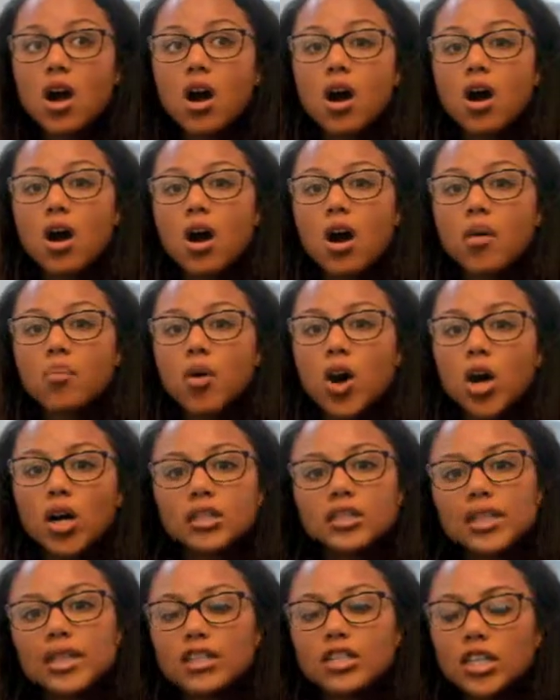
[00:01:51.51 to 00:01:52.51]

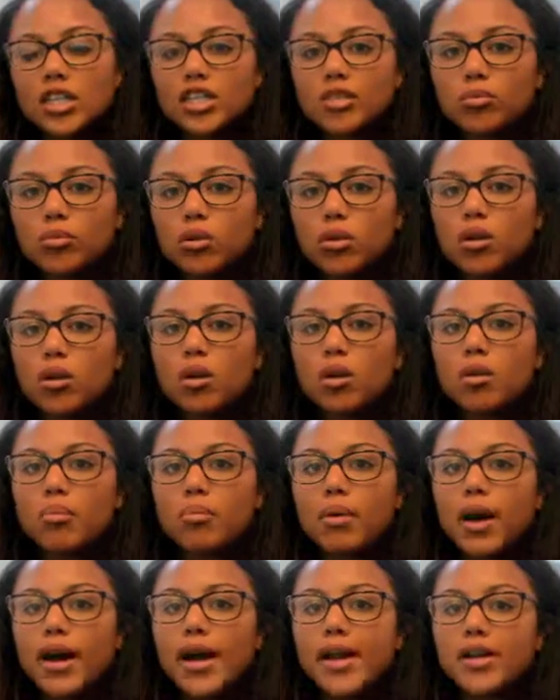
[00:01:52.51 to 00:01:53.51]
aren't digestible
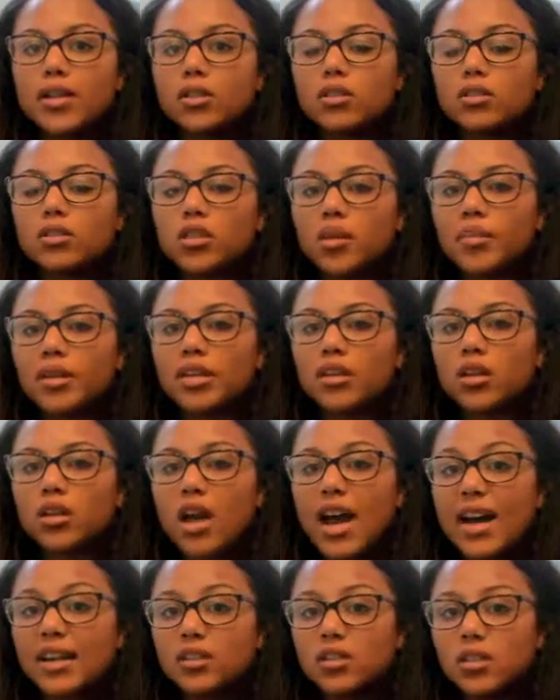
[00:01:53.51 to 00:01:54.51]
by your stomach
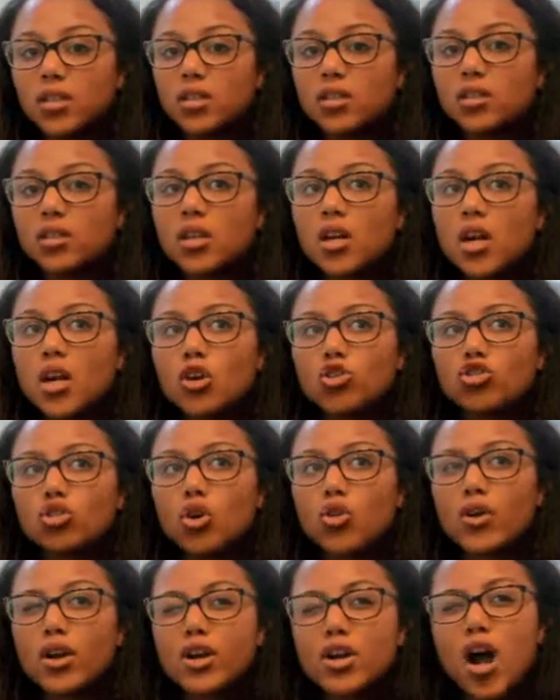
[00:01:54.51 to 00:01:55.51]
acids, so
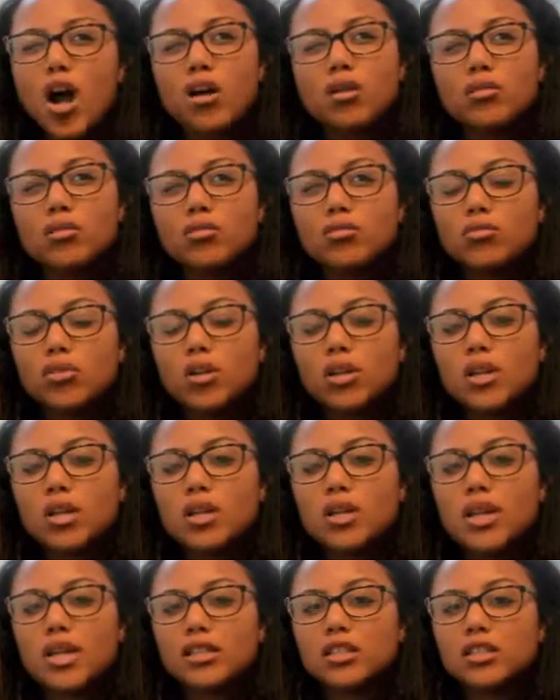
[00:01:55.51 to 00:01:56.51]
they're not really
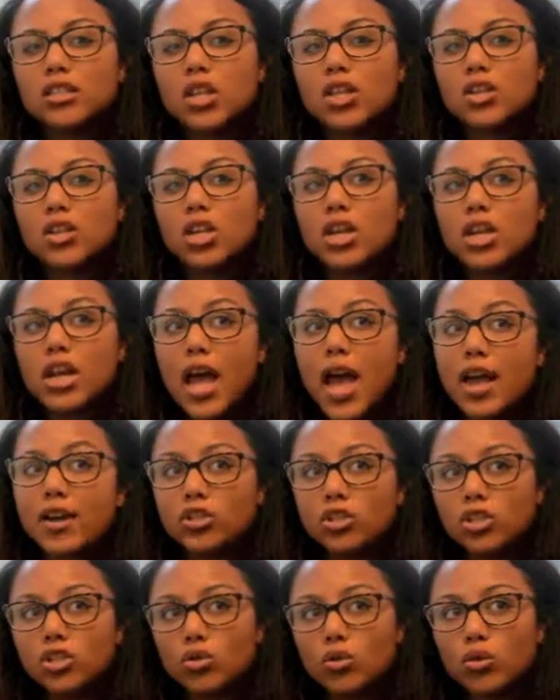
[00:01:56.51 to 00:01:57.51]
necessarily an
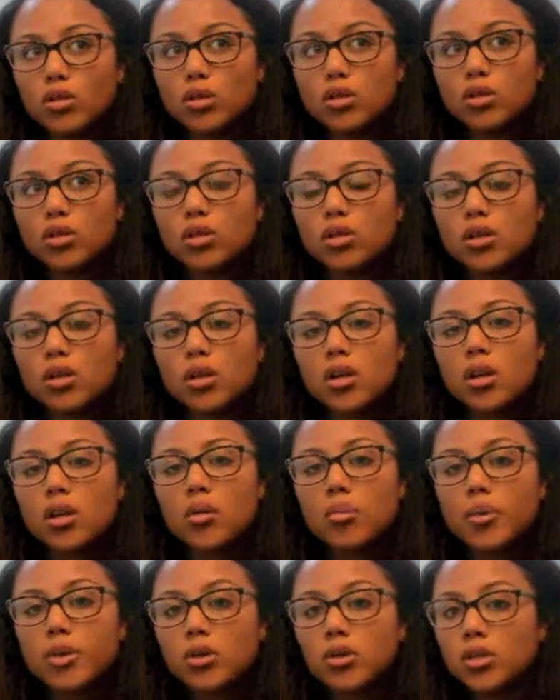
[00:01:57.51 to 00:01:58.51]
energy source,
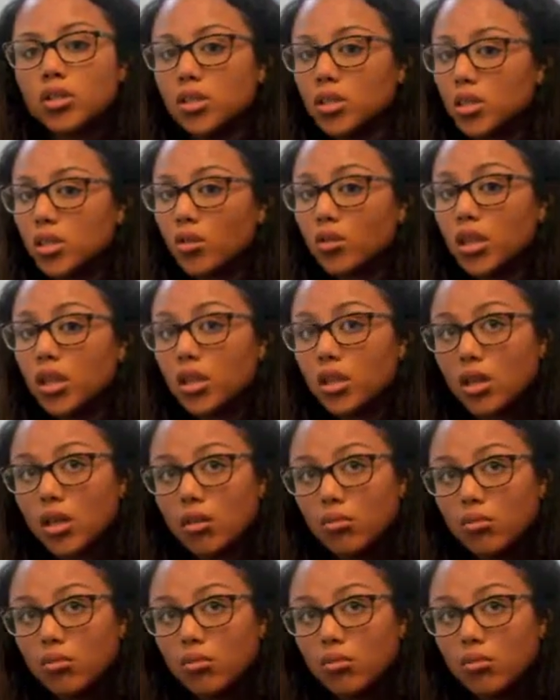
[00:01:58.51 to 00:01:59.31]
but you can still eat